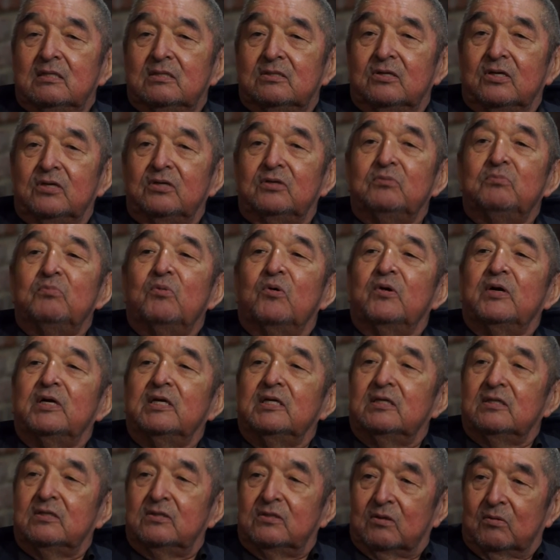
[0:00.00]
say good
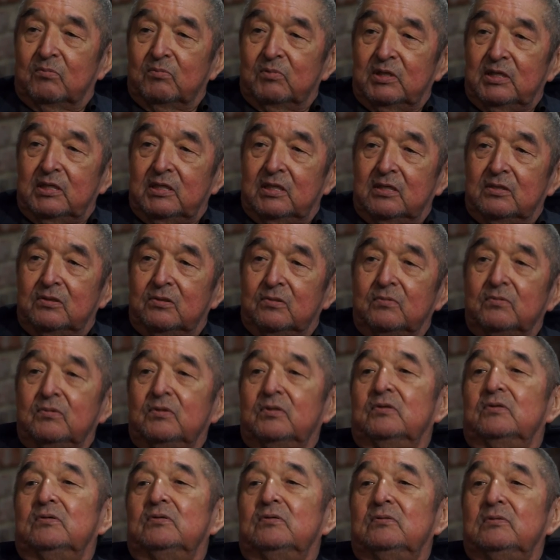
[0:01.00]
morning to somebody I don't
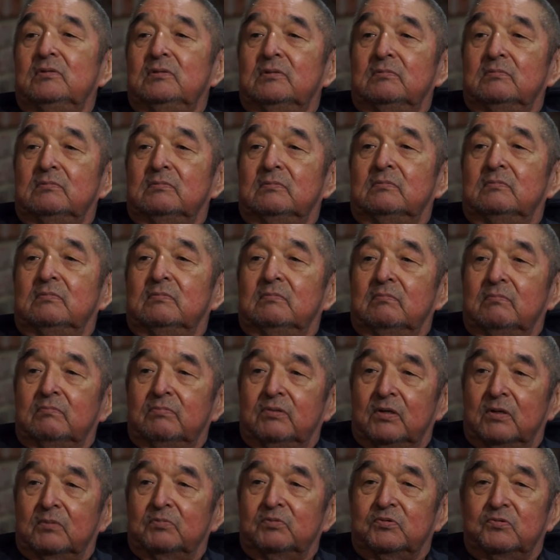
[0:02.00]
know and
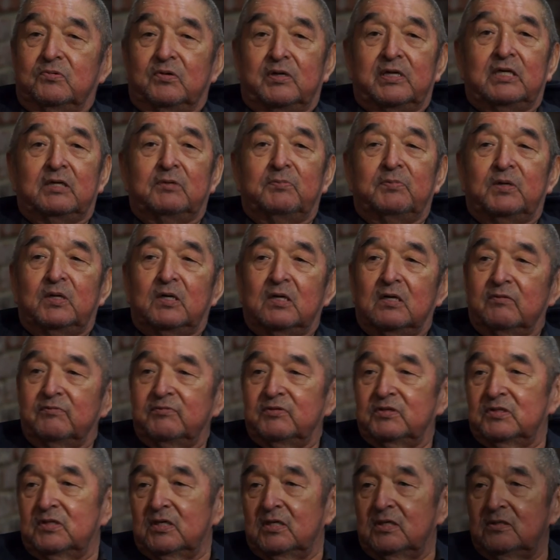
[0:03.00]
perhaps strike up a
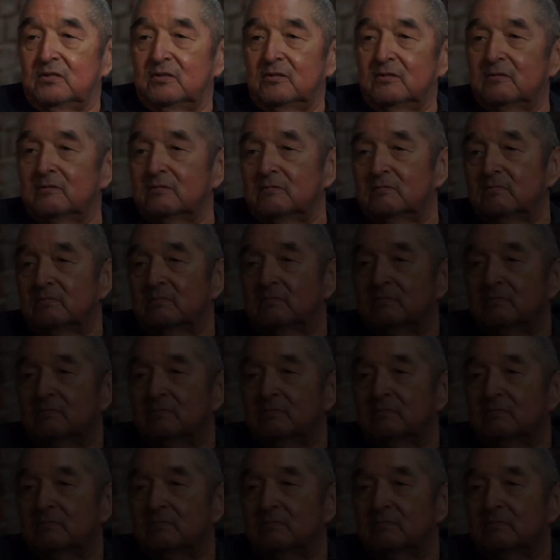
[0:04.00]
conversation.